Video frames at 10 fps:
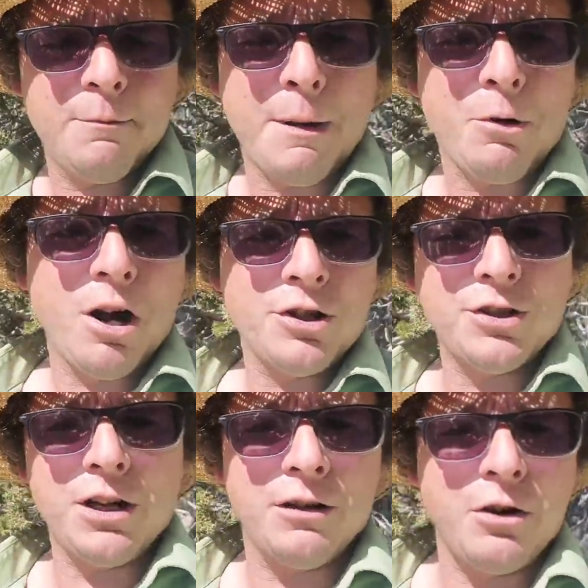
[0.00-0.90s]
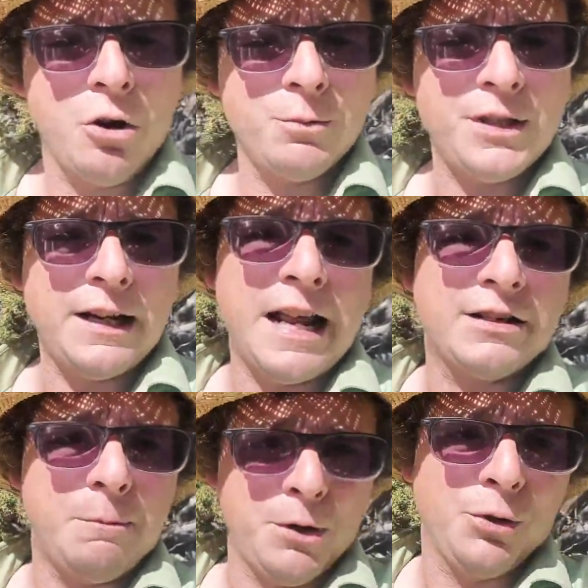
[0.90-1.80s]
get my projects done on a homestead and
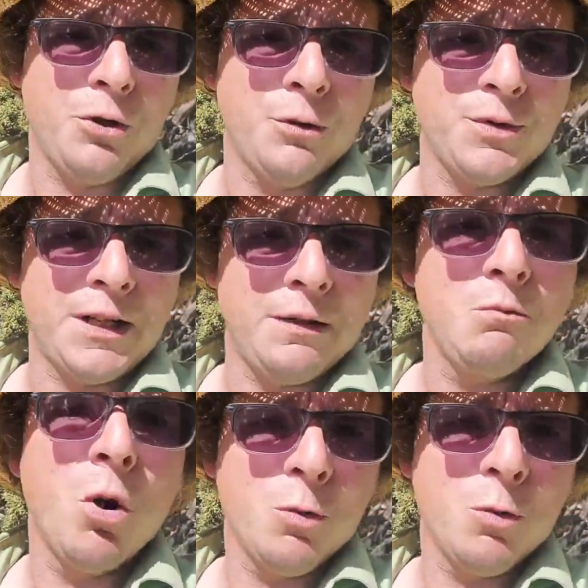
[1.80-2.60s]
actually build a homestead.